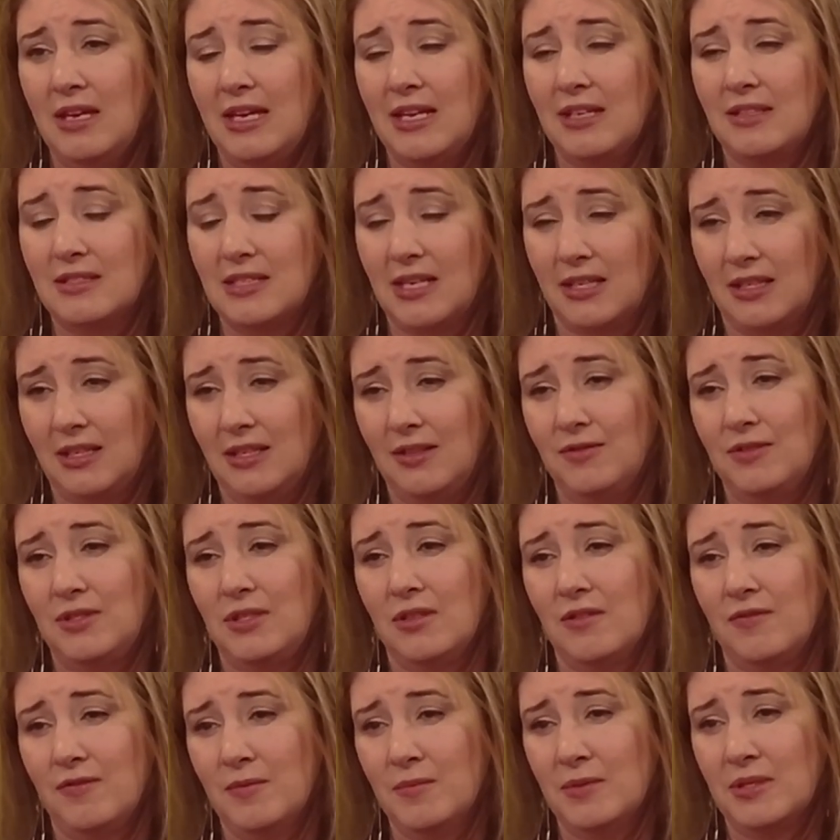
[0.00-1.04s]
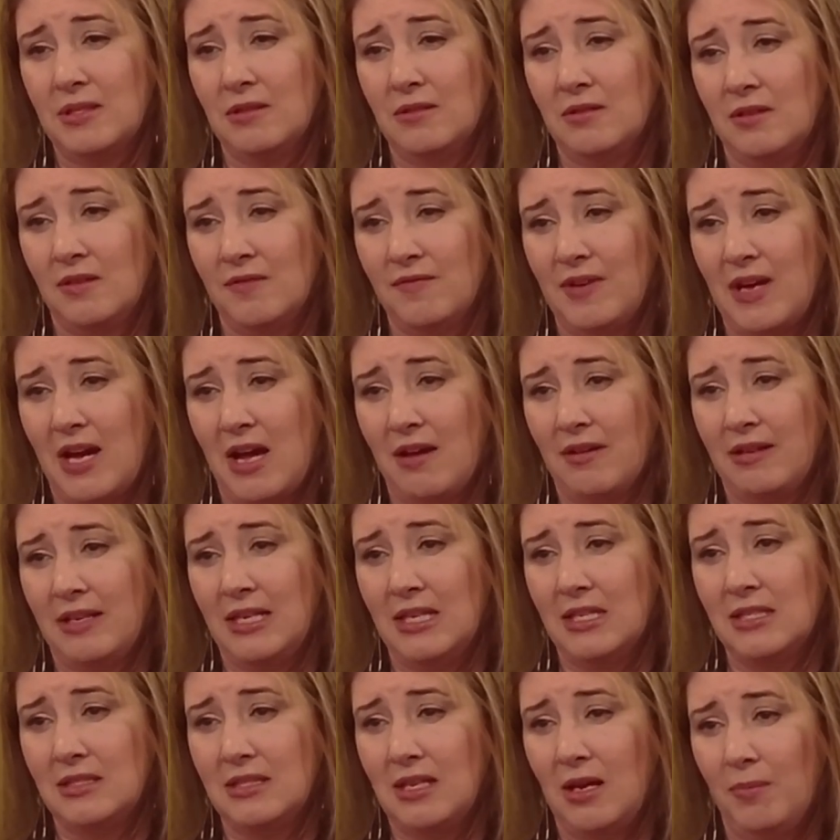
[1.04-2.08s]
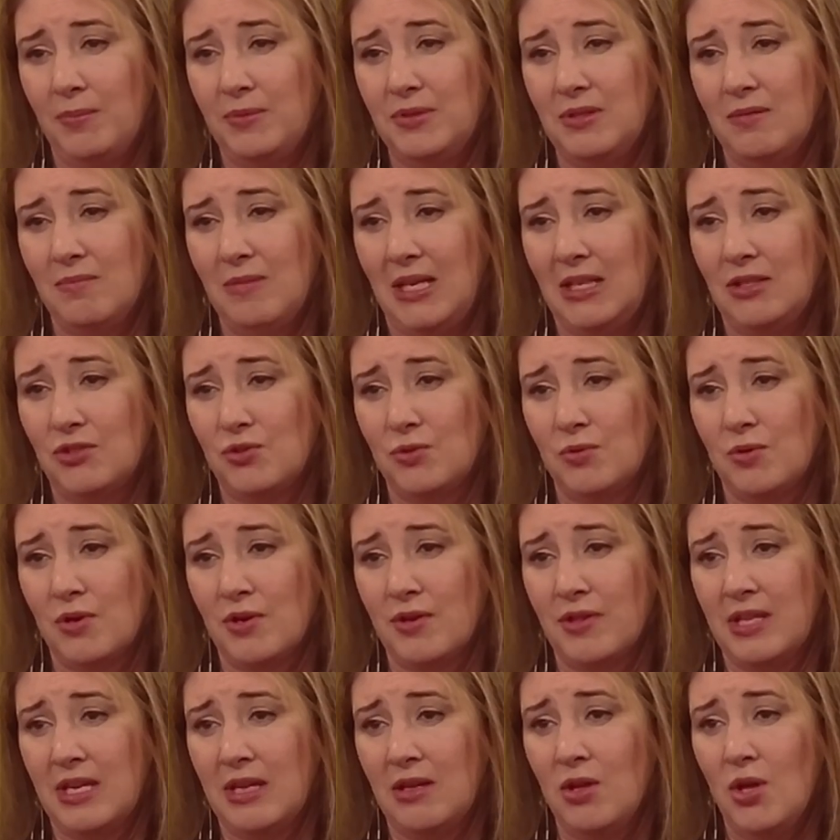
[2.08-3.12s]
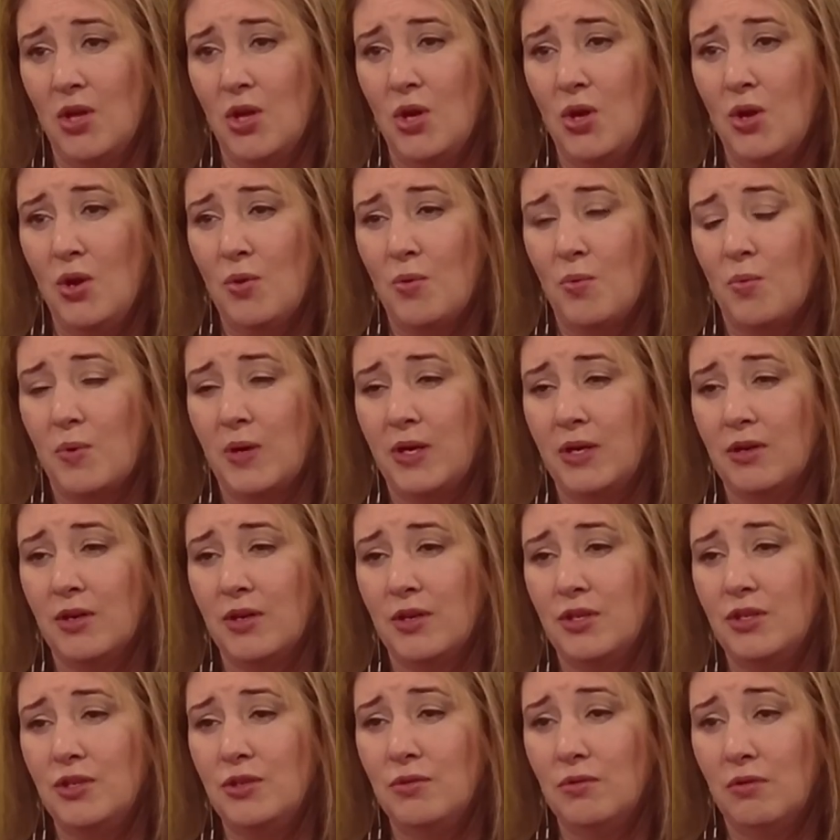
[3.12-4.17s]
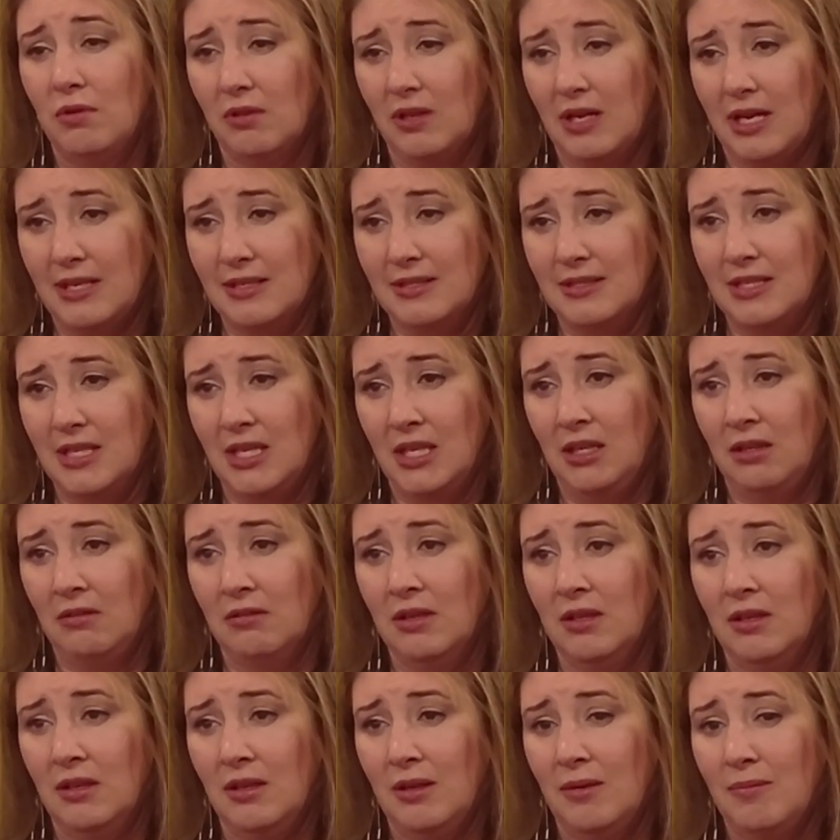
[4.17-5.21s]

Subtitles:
executives here from Silicon Valley, has helped to make sure that we're utilizing